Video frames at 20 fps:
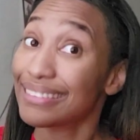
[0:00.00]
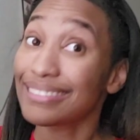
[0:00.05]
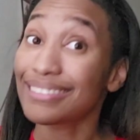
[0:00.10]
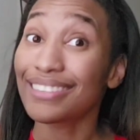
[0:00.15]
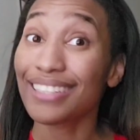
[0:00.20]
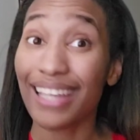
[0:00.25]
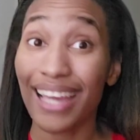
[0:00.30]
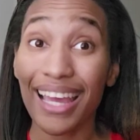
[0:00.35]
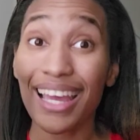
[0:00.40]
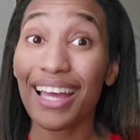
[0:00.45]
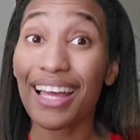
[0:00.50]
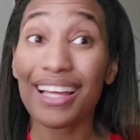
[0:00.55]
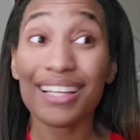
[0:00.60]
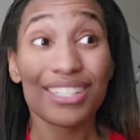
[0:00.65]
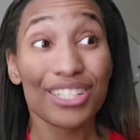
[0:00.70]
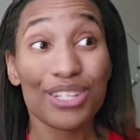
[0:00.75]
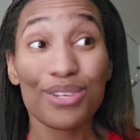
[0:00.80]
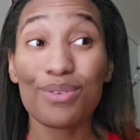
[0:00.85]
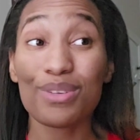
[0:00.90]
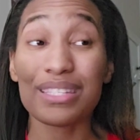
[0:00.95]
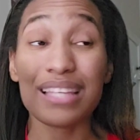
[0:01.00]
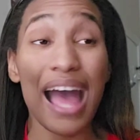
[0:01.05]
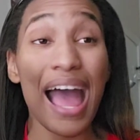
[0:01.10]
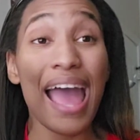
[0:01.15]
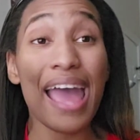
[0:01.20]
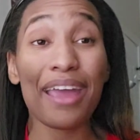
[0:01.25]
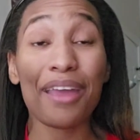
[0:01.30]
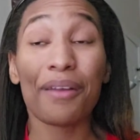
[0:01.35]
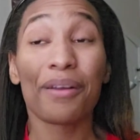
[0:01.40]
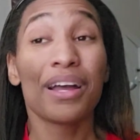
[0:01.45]
yeah. She was
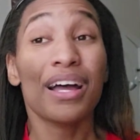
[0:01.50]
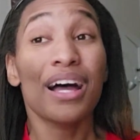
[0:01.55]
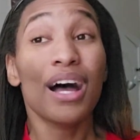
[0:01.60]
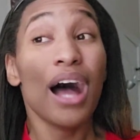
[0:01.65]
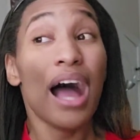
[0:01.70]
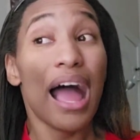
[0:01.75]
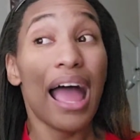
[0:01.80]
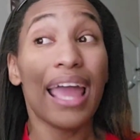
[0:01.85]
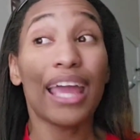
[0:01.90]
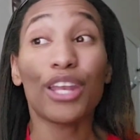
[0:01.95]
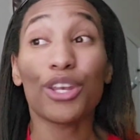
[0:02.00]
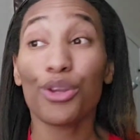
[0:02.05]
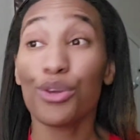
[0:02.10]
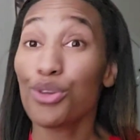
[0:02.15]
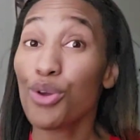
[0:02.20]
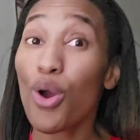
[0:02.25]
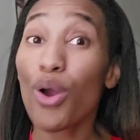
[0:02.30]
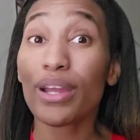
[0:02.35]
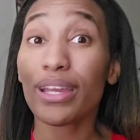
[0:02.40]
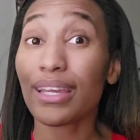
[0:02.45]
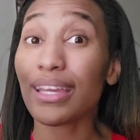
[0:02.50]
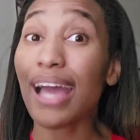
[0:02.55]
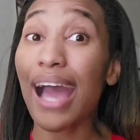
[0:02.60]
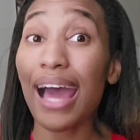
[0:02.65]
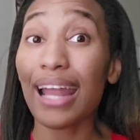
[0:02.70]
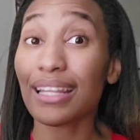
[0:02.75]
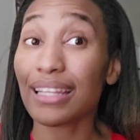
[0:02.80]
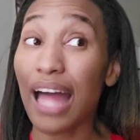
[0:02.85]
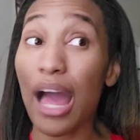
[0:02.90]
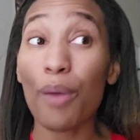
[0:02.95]
like, in New York, it
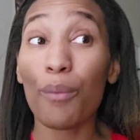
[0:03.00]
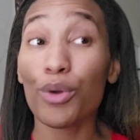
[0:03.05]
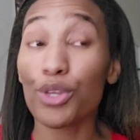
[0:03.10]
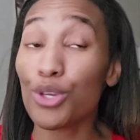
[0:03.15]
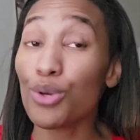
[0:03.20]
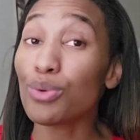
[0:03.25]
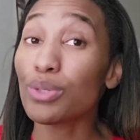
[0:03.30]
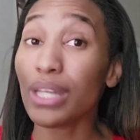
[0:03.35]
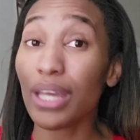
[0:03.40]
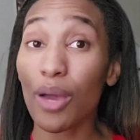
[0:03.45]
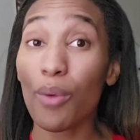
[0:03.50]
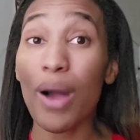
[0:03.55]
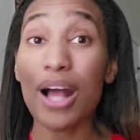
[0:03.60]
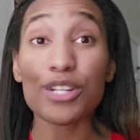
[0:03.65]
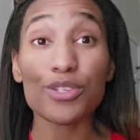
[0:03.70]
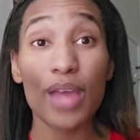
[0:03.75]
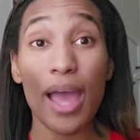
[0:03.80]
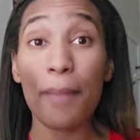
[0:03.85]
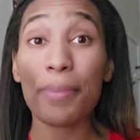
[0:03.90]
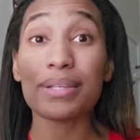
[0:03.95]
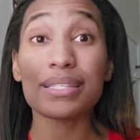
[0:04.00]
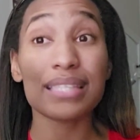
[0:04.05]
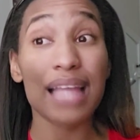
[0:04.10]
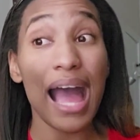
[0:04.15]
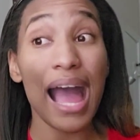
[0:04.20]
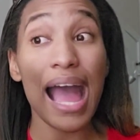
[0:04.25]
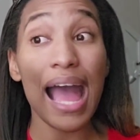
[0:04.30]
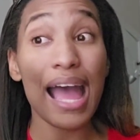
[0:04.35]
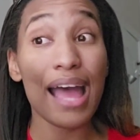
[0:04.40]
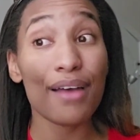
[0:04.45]
kind of like when you did Watch What Happens
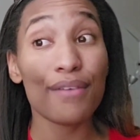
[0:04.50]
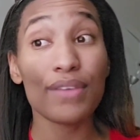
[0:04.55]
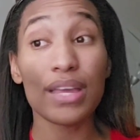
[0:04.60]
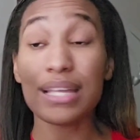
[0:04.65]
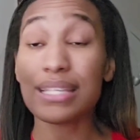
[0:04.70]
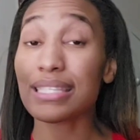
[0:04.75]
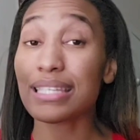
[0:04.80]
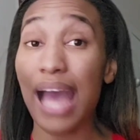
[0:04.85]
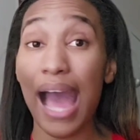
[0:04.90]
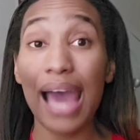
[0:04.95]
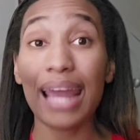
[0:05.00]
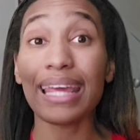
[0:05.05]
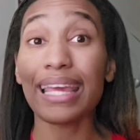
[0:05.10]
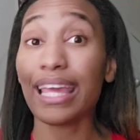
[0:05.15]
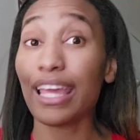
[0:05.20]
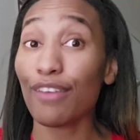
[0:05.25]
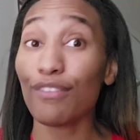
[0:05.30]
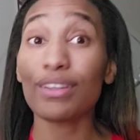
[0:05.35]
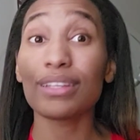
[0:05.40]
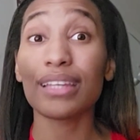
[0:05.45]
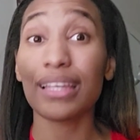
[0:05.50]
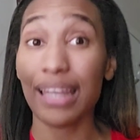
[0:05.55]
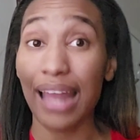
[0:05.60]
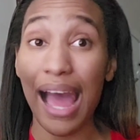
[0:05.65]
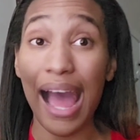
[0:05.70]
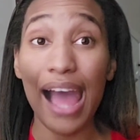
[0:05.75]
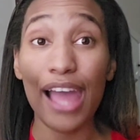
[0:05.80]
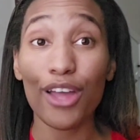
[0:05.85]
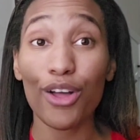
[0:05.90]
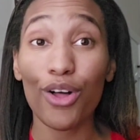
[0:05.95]
Live, it's kind of giving
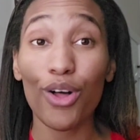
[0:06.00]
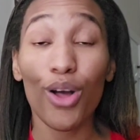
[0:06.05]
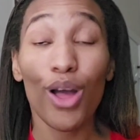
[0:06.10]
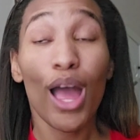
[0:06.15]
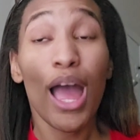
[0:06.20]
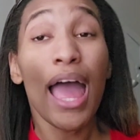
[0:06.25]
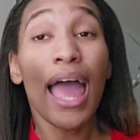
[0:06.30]
denial.